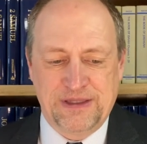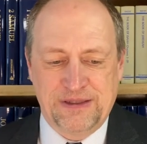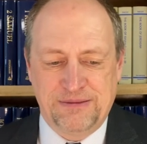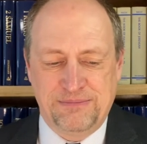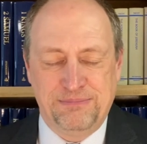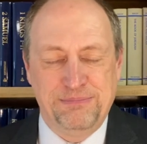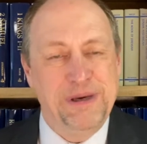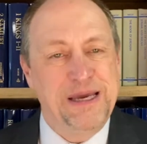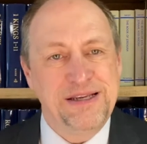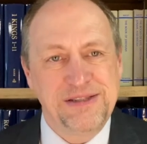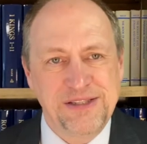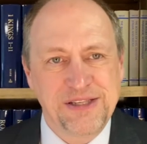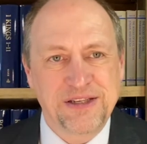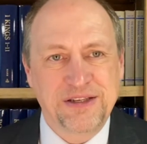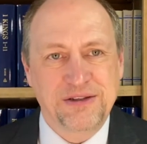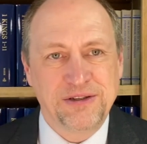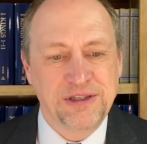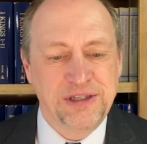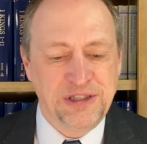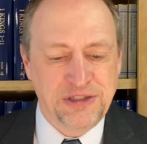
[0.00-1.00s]

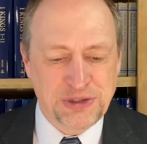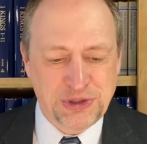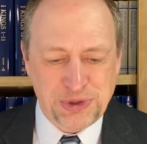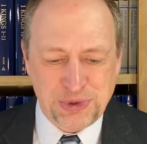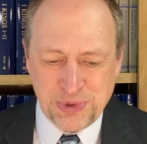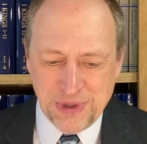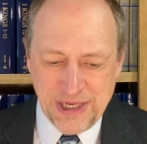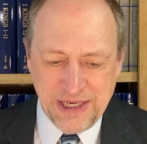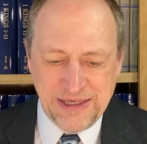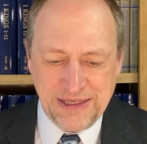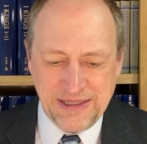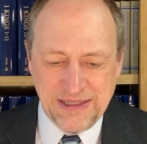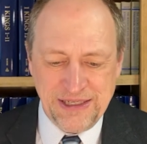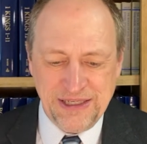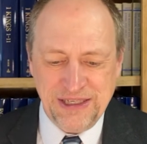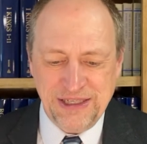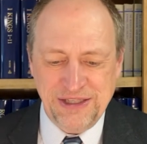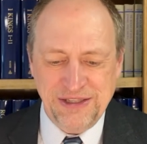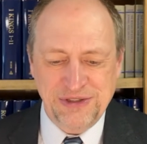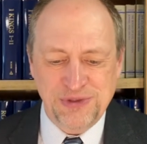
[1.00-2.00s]
basically traded
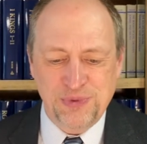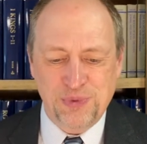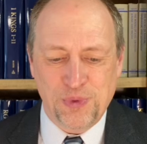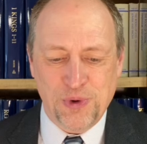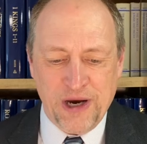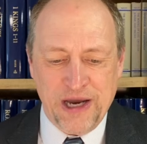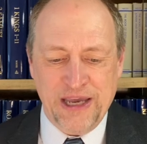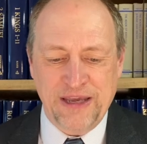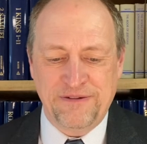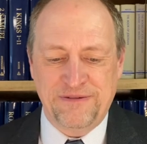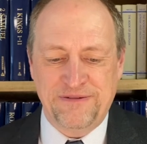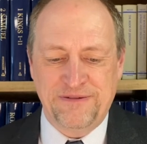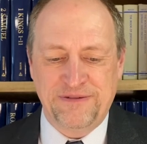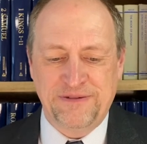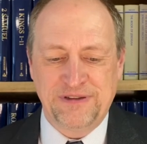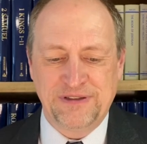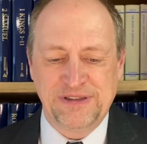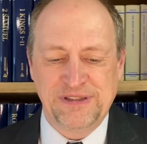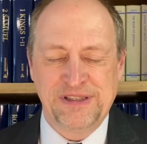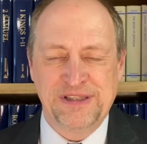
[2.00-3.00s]
his wife,
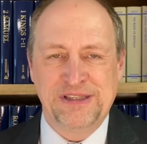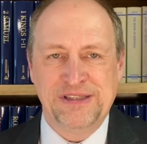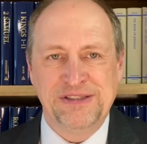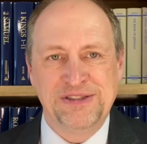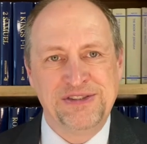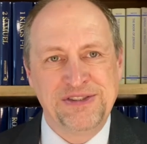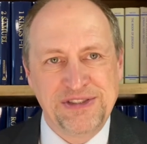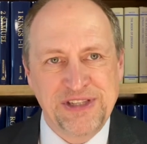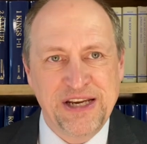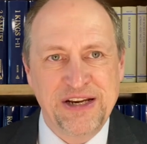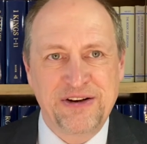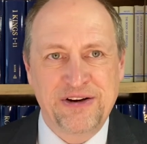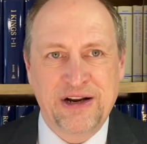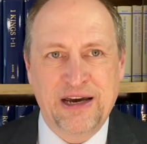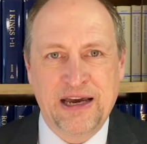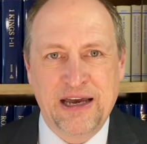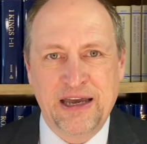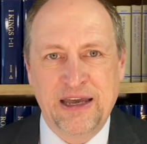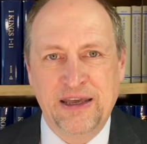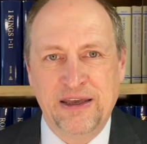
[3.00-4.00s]

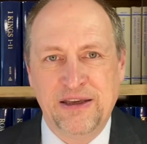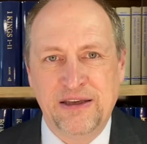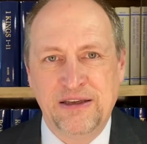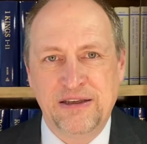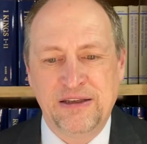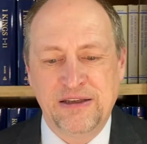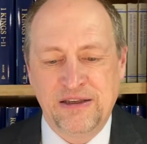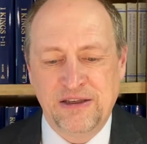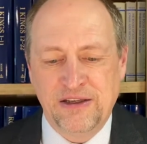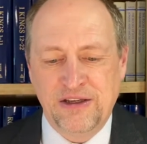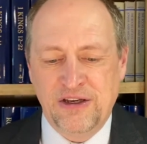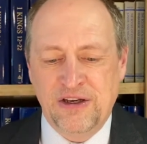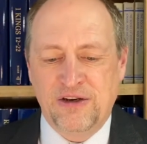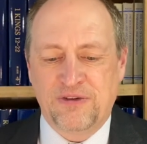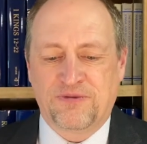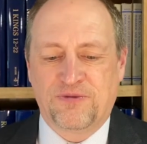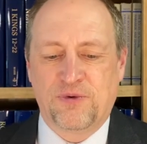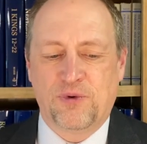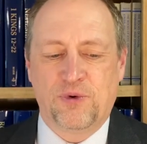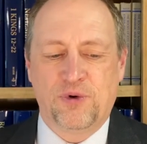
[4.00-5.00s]
Sarai,
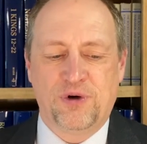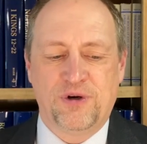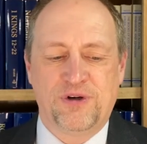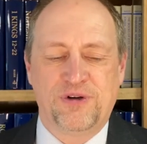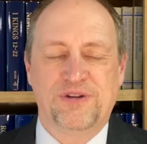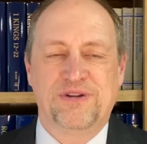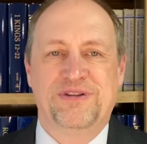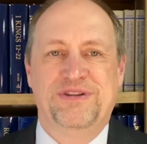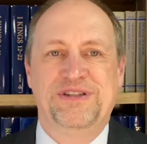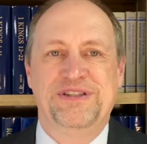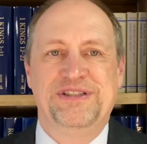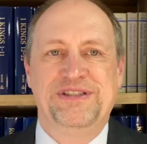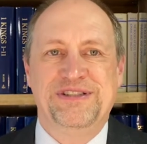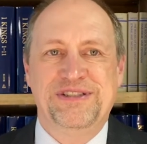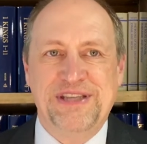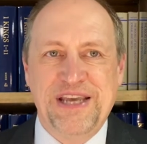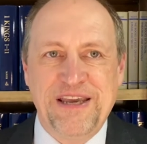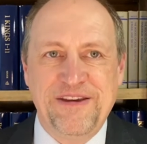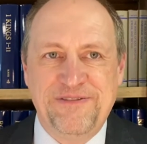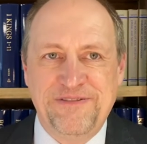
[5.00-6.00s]
for the
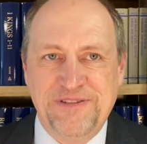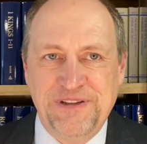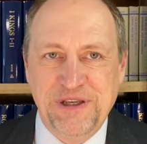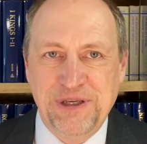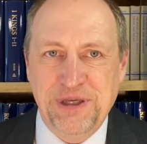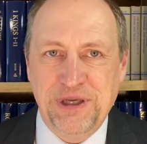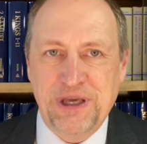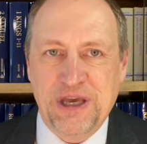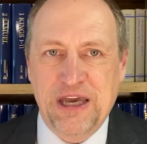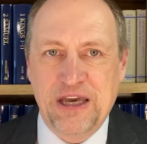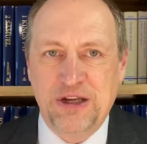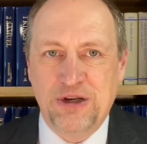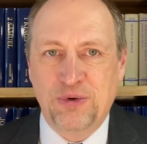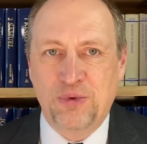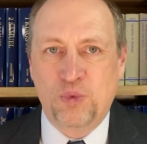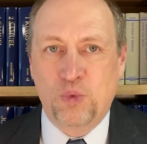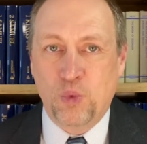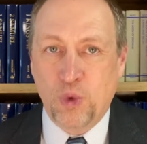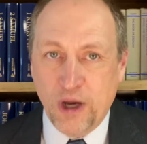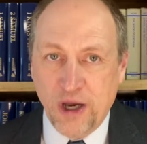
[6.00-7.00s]
safety
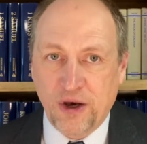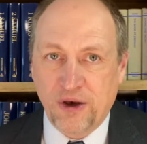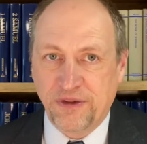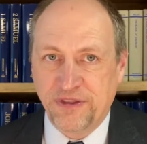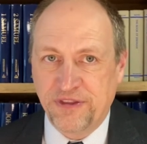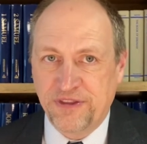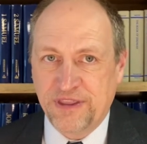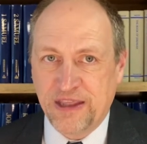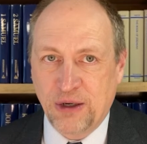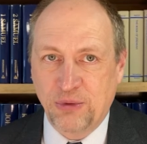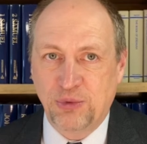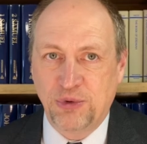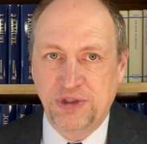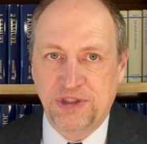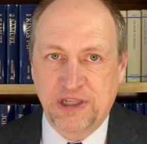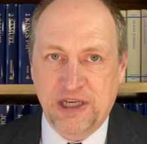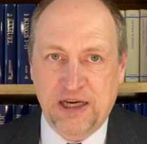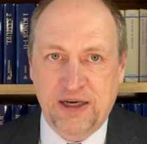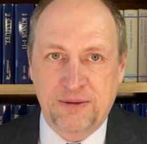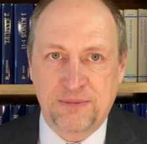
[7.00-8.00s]
and wealth that would
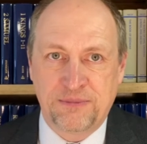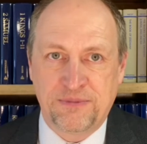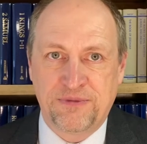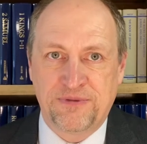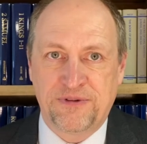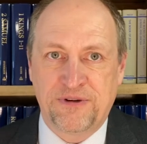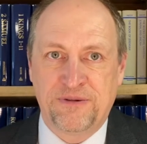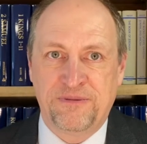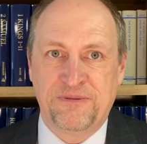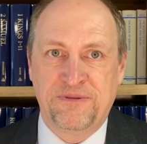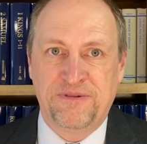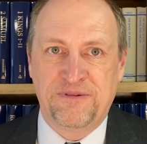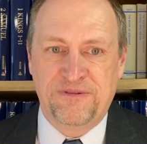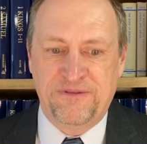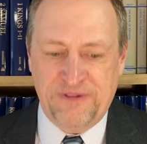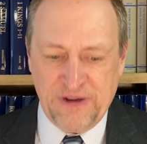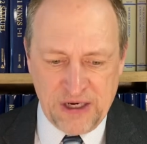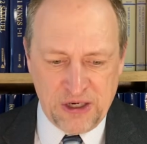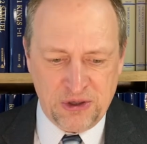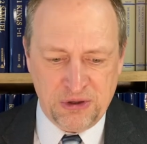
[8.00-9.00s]
come from
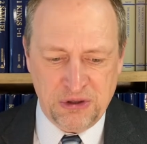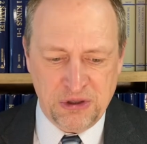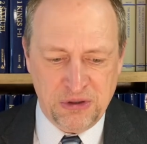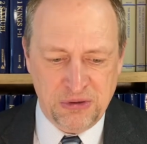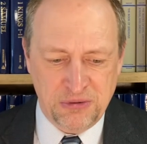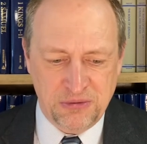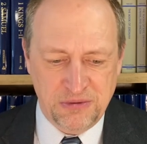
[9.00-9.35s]
Pharaoh.